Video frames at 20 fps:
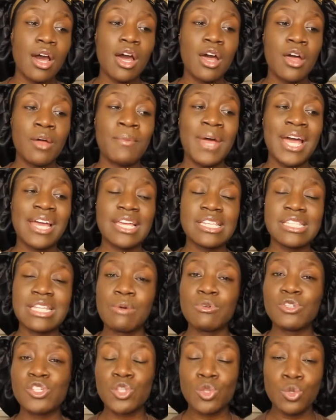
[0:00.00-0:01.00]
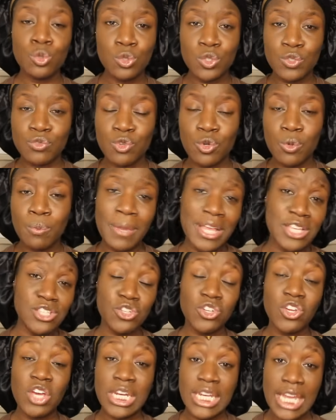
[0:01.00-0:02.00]
I guess that was thoughtful based
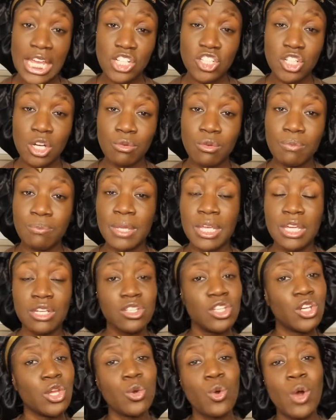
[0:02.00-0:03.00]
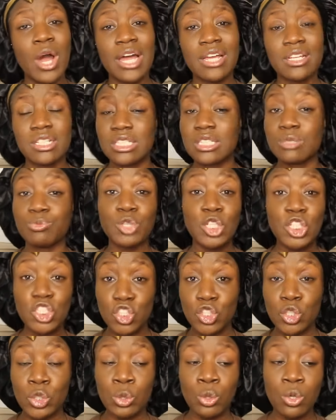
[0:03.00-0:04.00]
on her nature with being, you know, quite
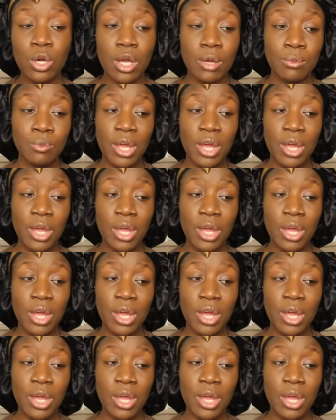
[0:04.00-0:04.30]
spiritual,